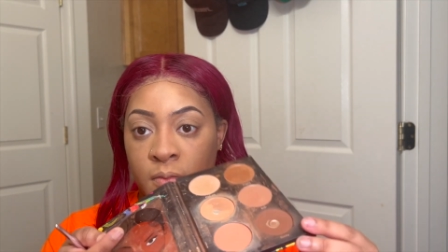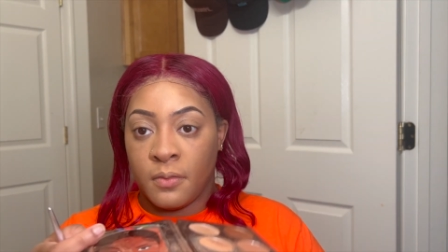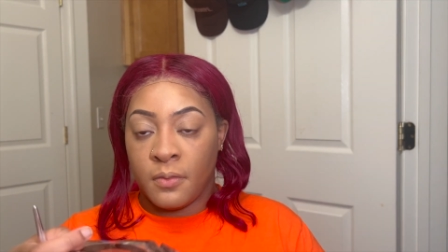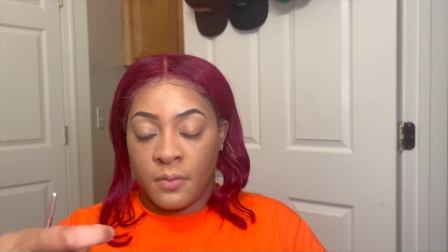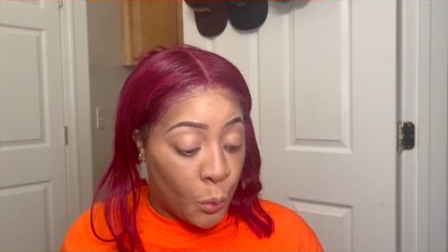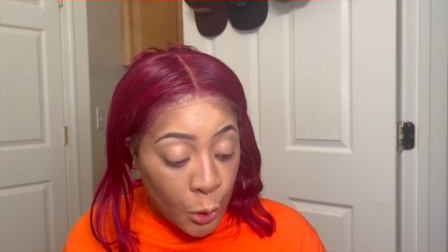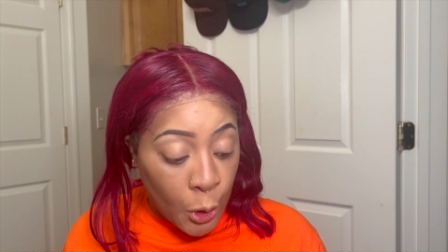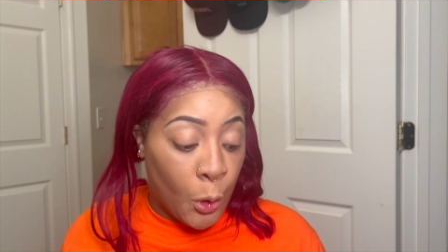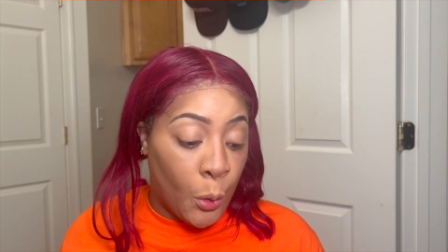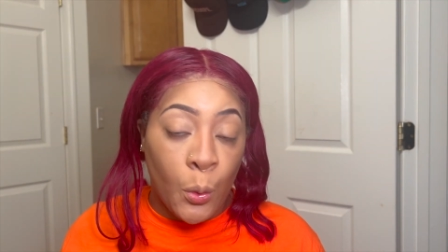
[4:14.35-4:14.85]

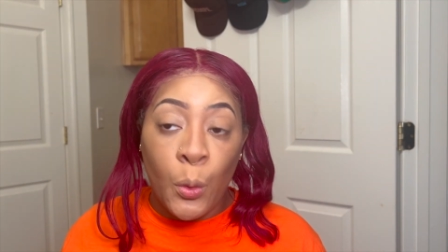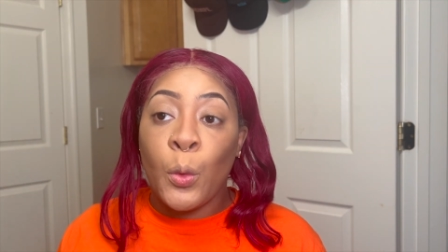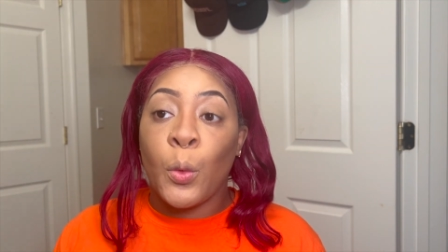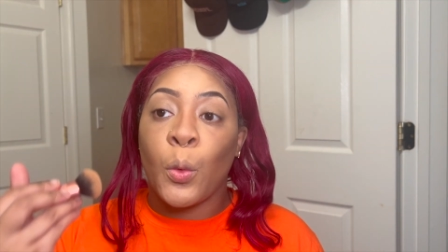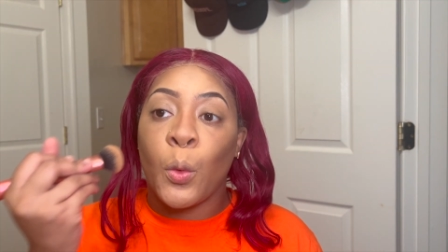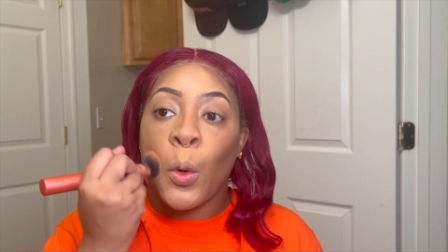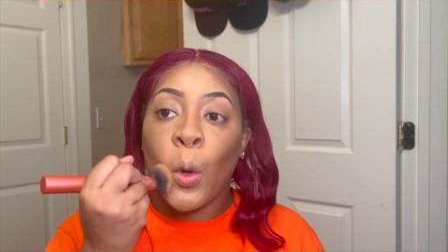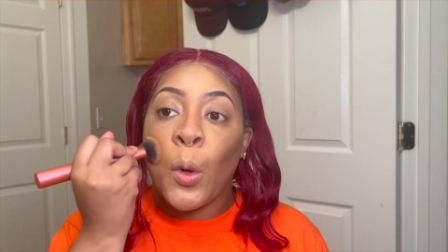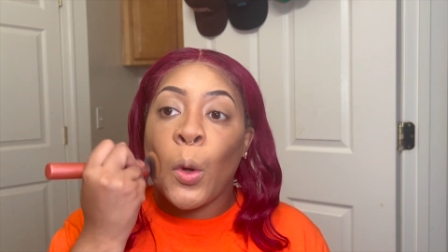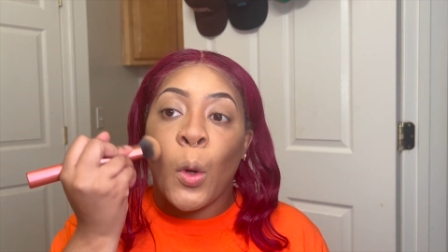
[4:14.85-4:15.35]
To
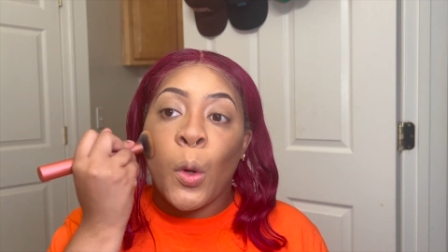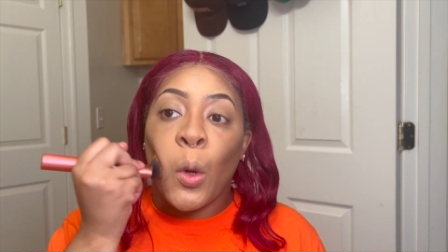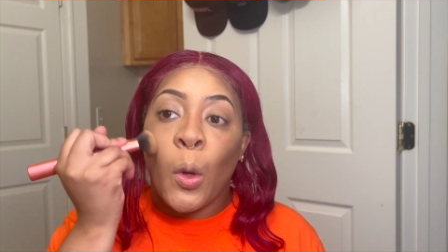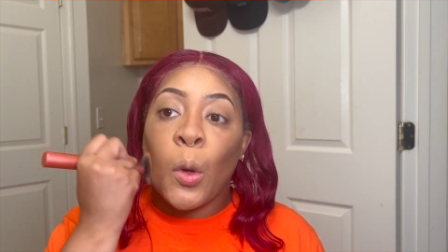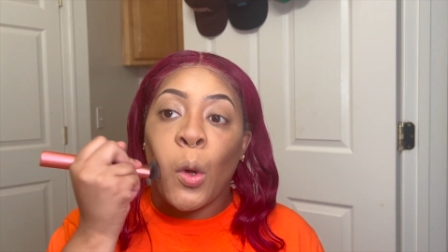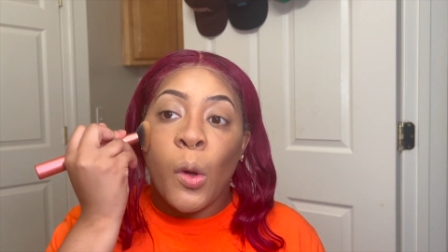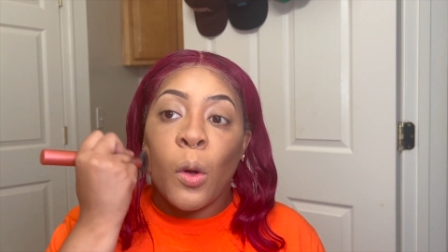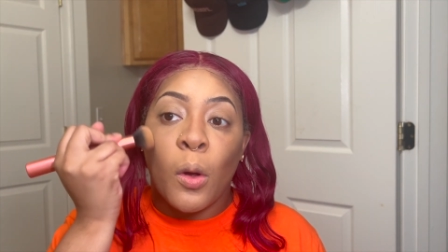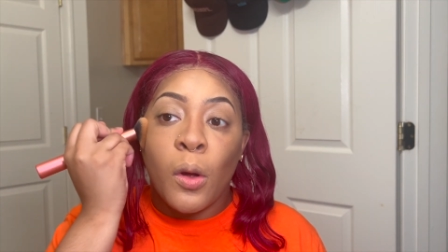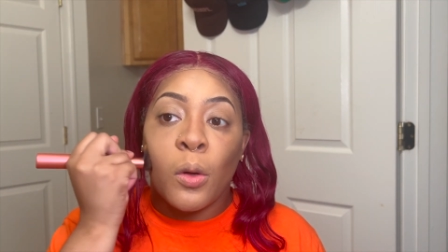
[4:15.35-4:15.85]
set my
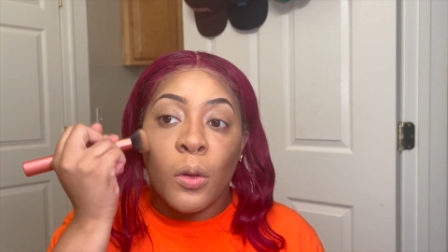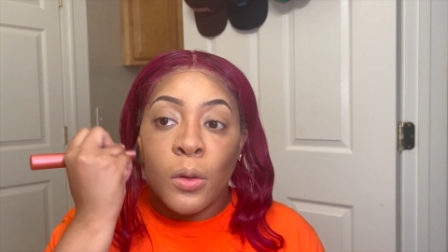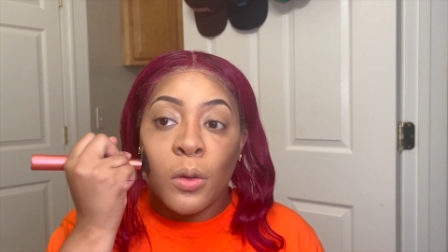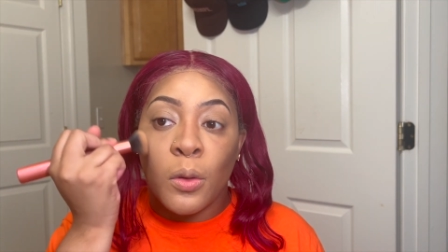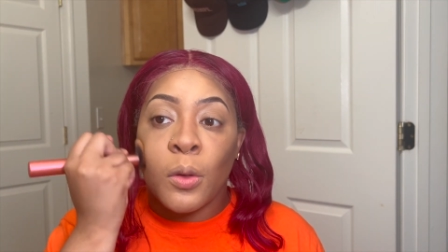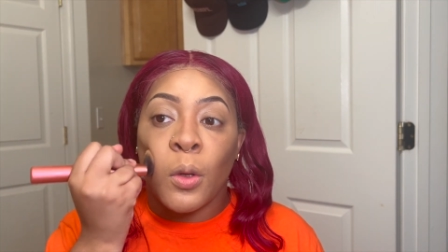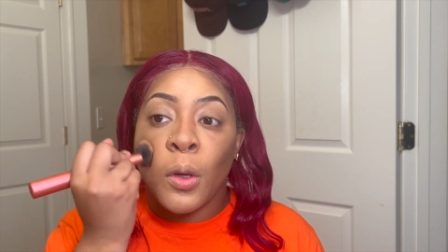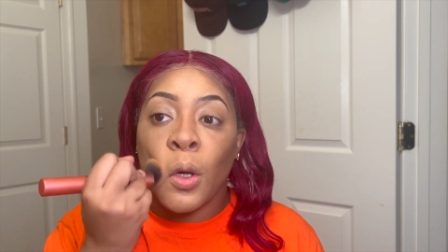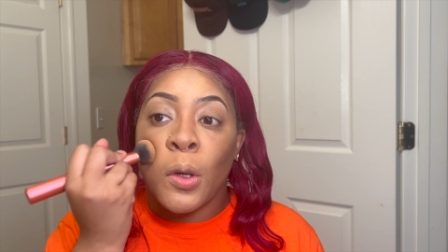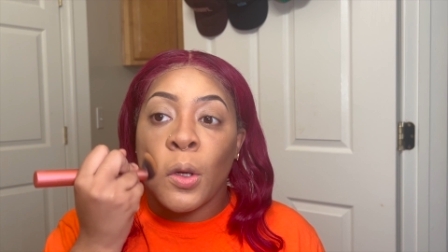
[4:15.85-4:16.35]
contour,